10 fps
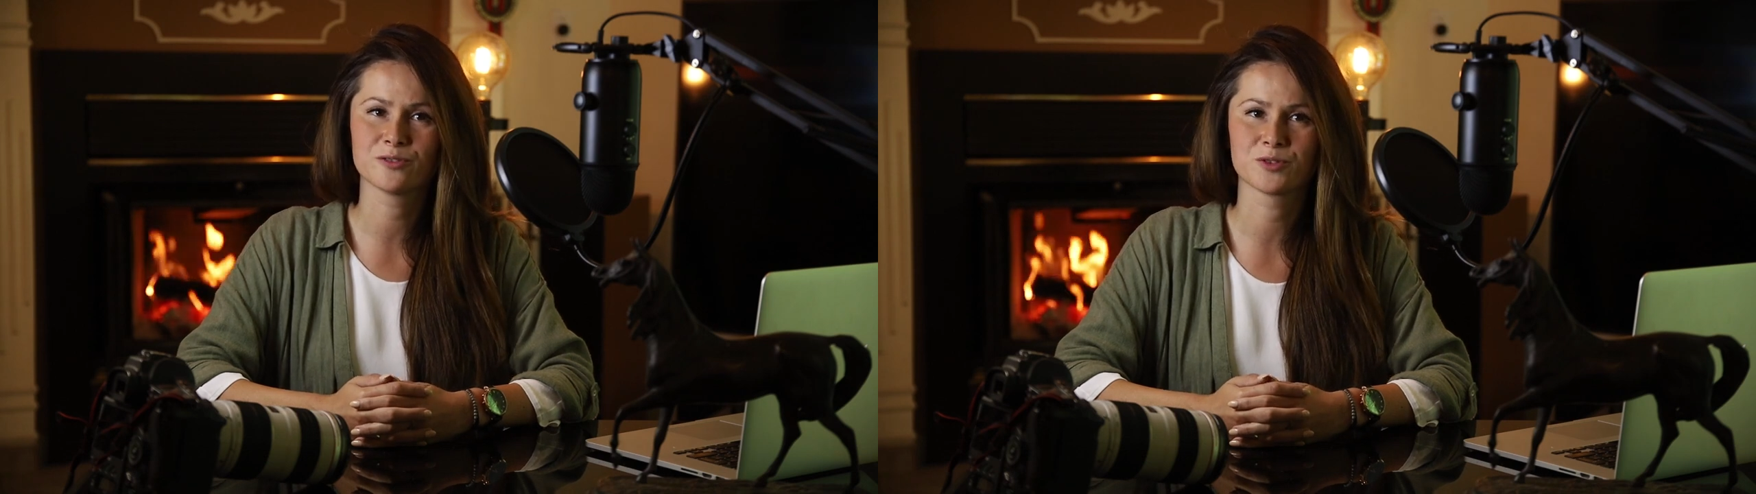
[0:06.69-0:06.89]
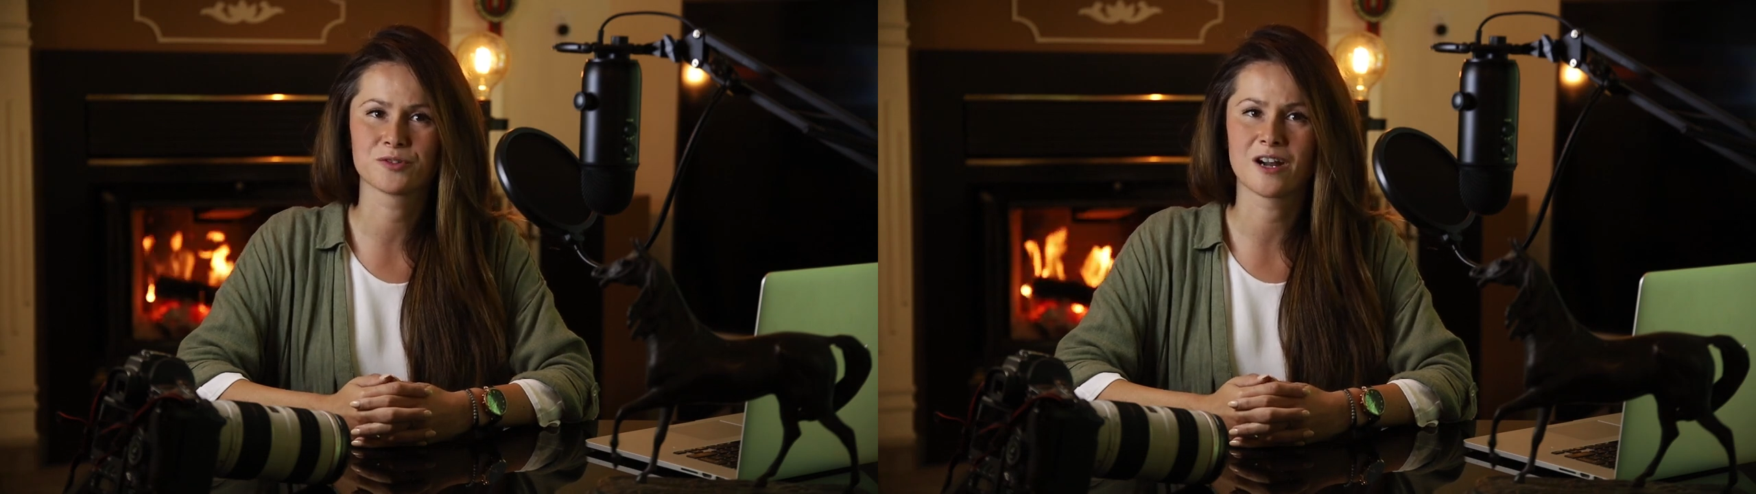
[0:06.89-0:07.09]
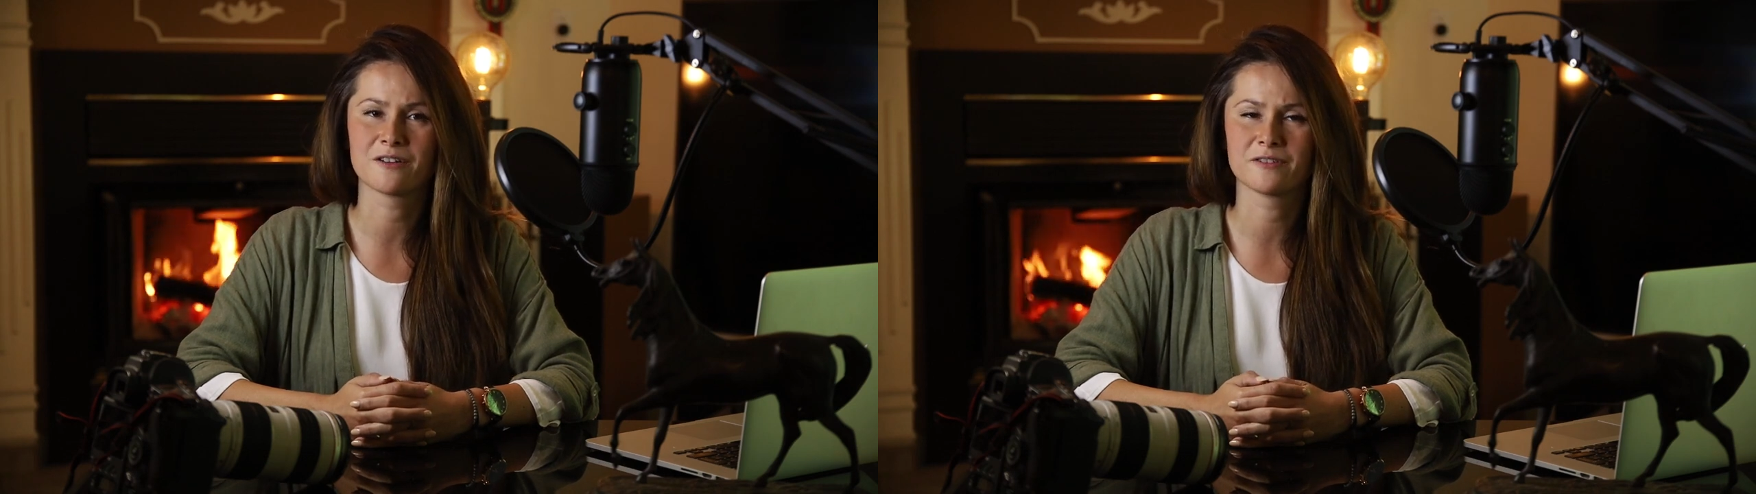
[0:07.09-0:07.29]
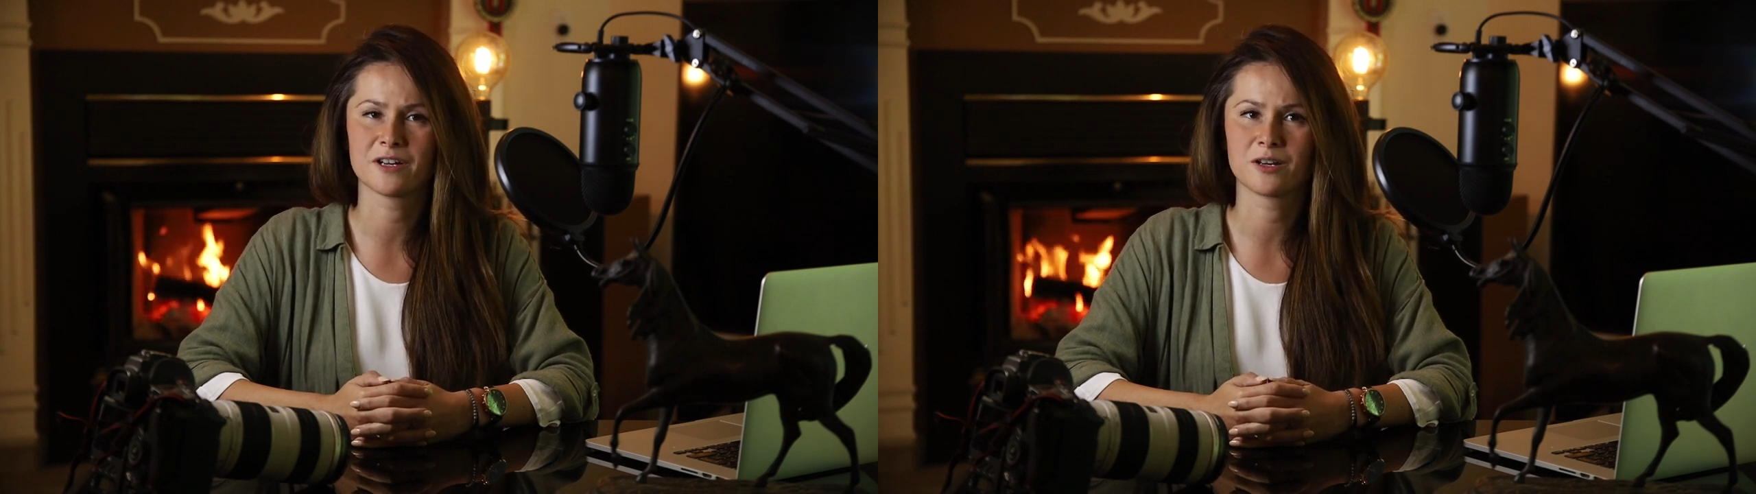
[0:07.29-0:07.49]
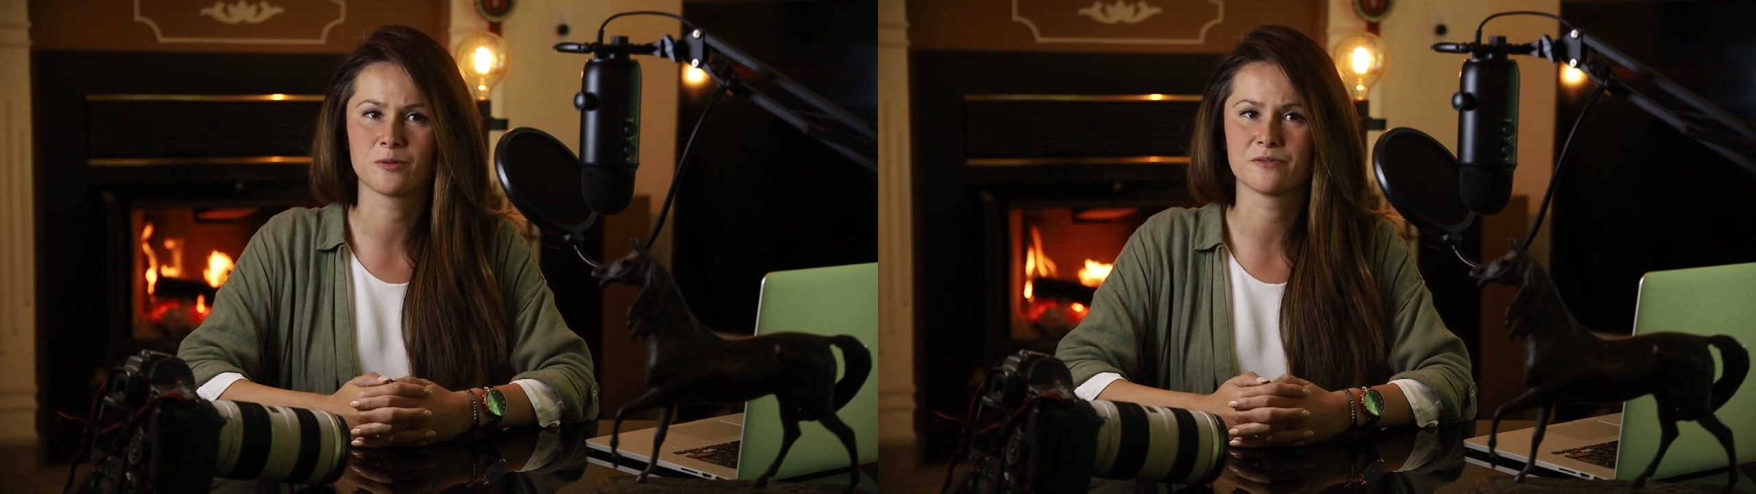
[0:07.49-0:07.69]

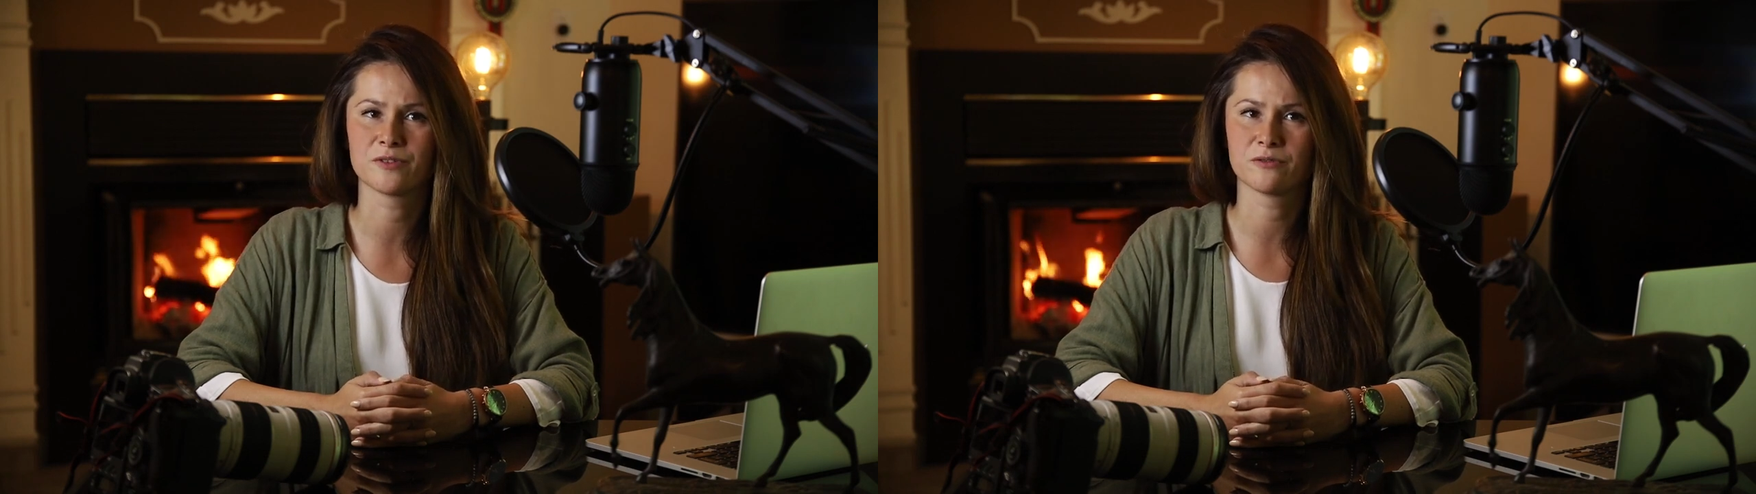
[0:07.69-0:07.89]
photographer with